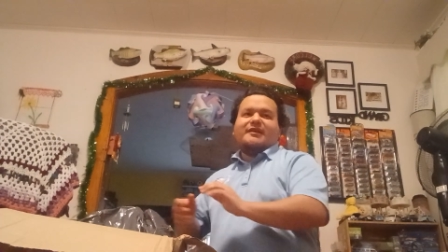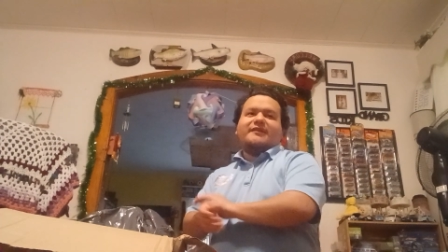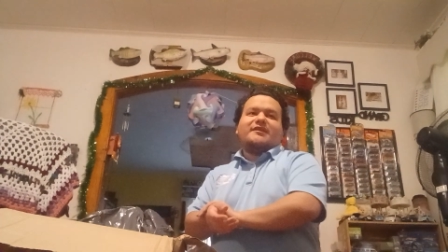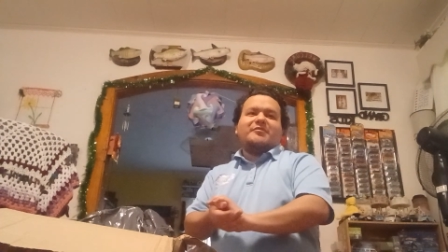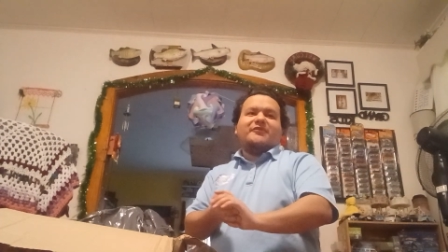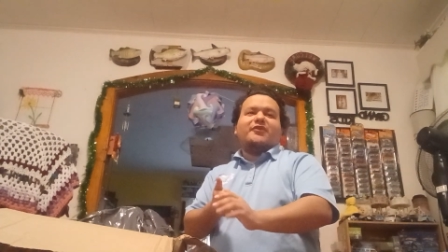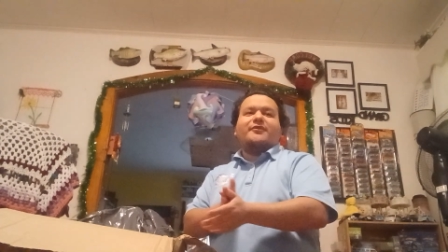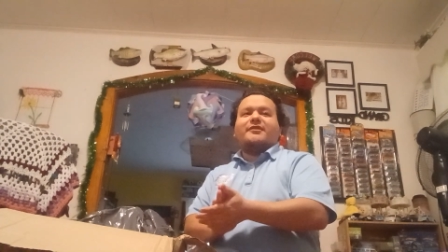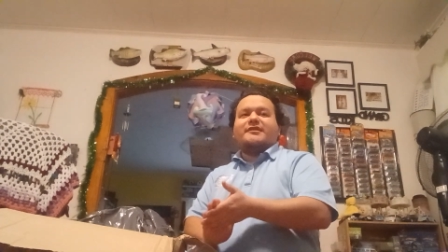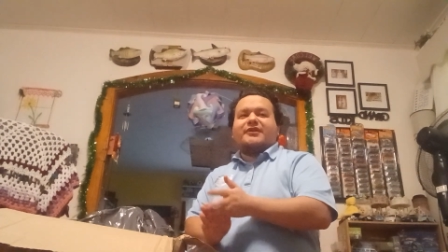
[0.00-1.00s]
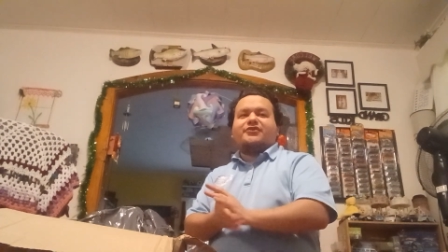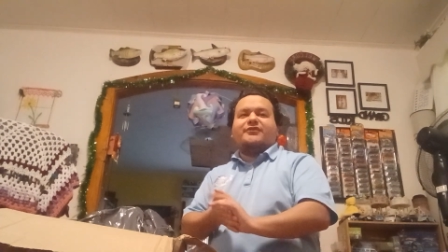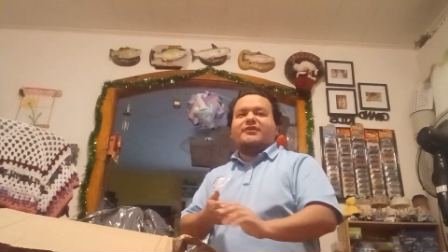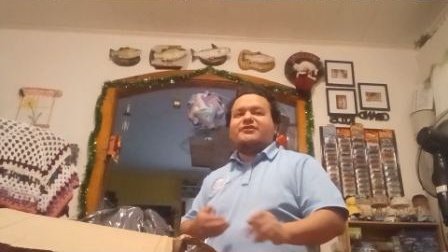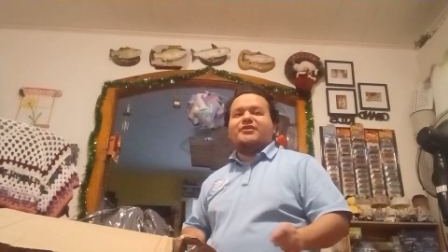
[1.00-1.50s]
He sent me a photo next to a
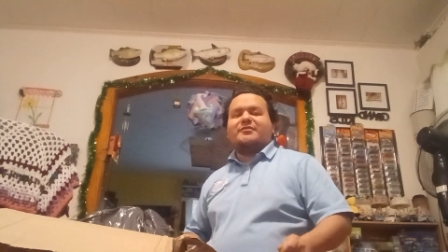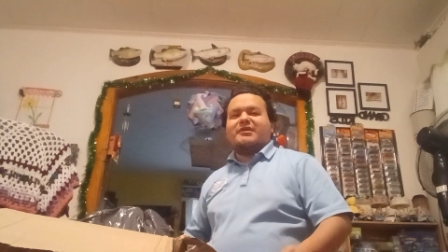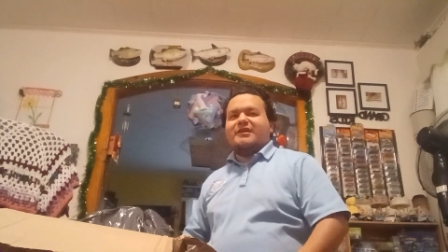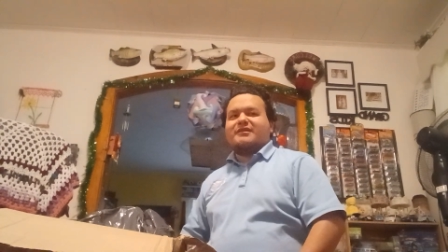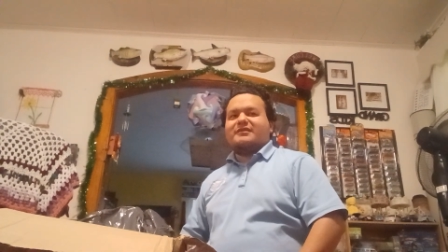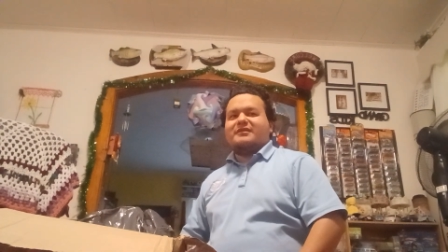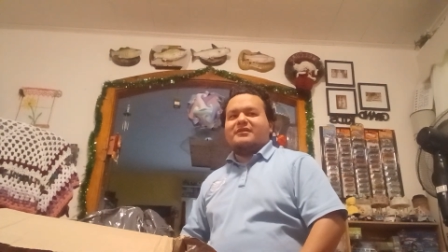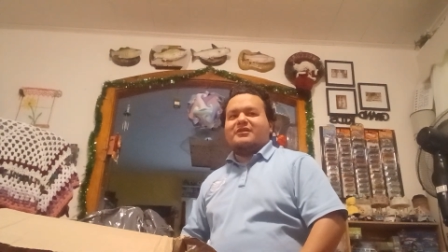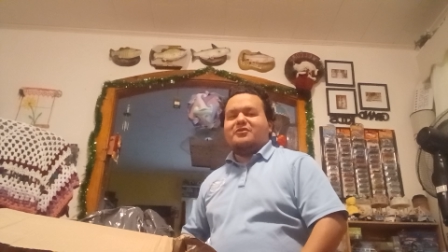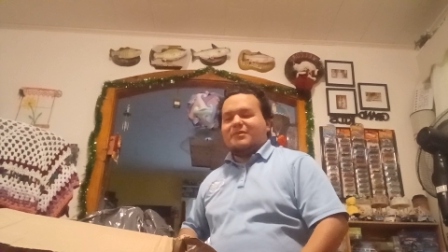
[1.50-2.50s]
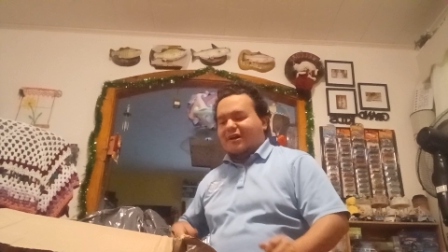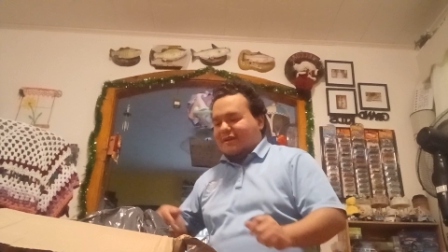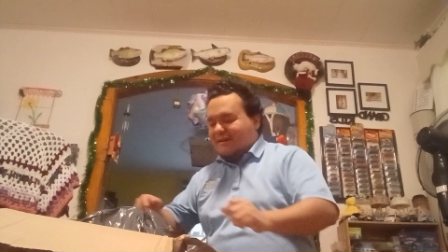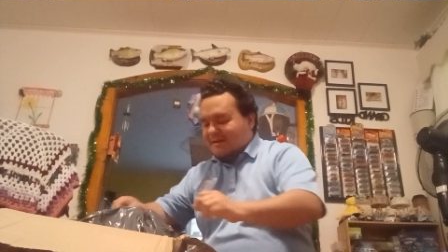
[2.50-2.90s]
VT. I'm like, oh my.